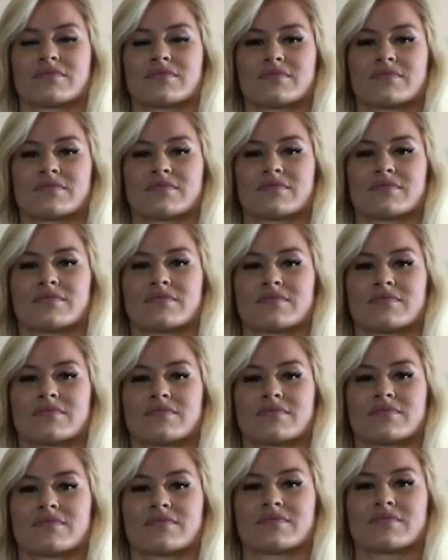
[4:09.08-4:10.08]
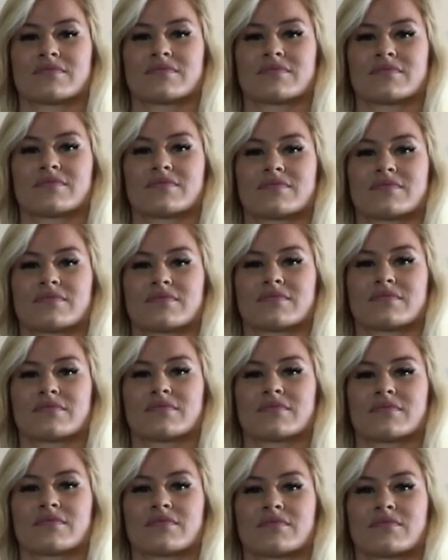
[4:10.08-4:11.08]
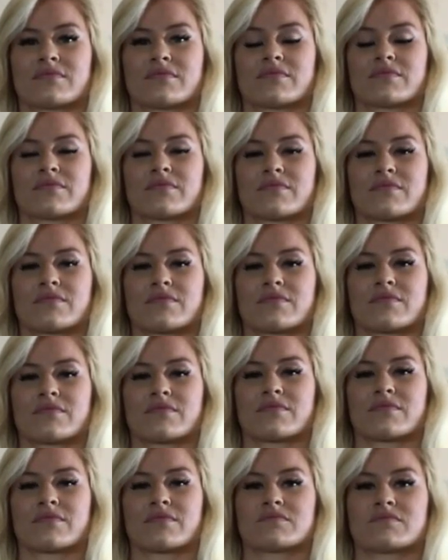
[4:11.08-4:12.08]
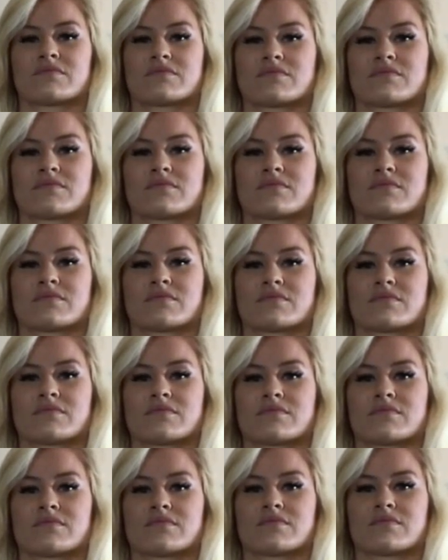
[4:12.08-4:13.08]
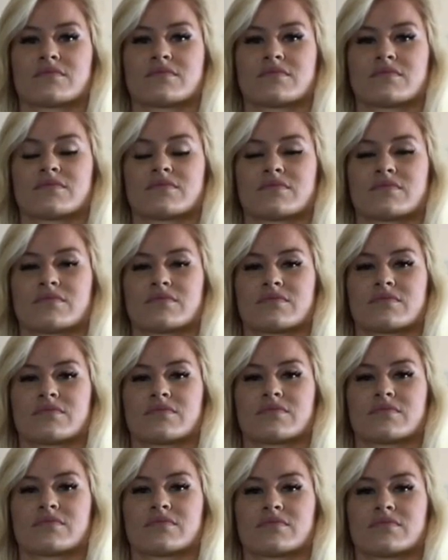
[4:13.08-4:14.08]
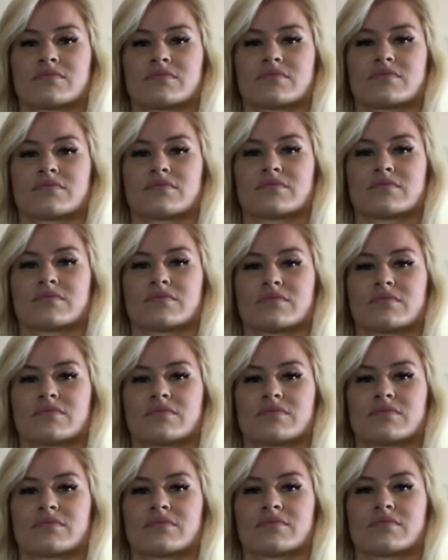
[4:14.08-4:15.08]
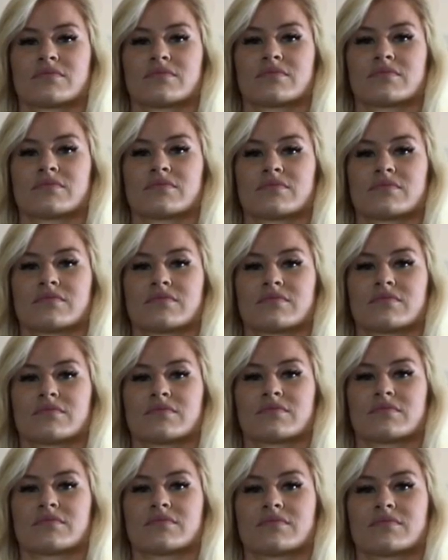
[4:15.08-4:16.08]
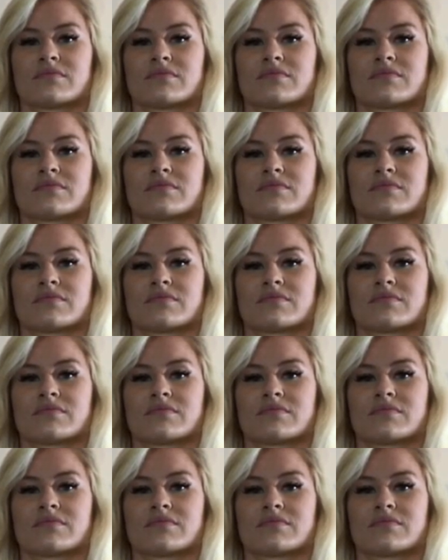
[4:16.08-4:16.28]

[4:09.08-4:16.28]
(not speaking)